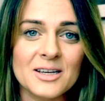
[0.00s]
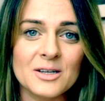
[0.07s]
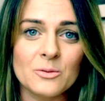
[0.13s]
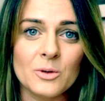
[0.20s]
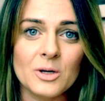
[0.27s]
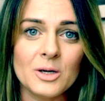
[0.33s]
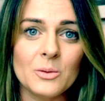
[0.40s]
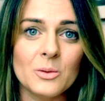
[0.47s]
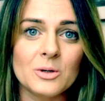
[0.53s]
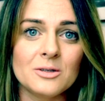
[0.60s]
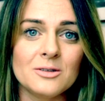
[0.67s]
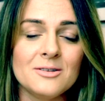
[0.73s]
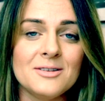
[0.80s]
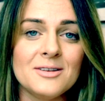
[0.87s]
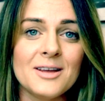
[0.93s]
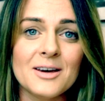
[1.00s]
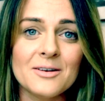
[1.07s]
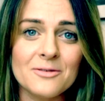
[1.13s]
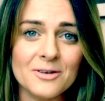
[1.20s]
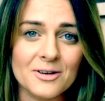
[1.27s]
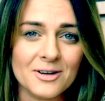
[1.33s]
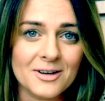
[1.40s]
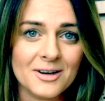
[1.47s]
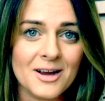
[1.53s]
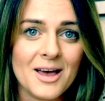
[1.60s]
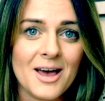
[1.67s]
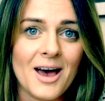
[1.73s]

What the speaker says: that we would never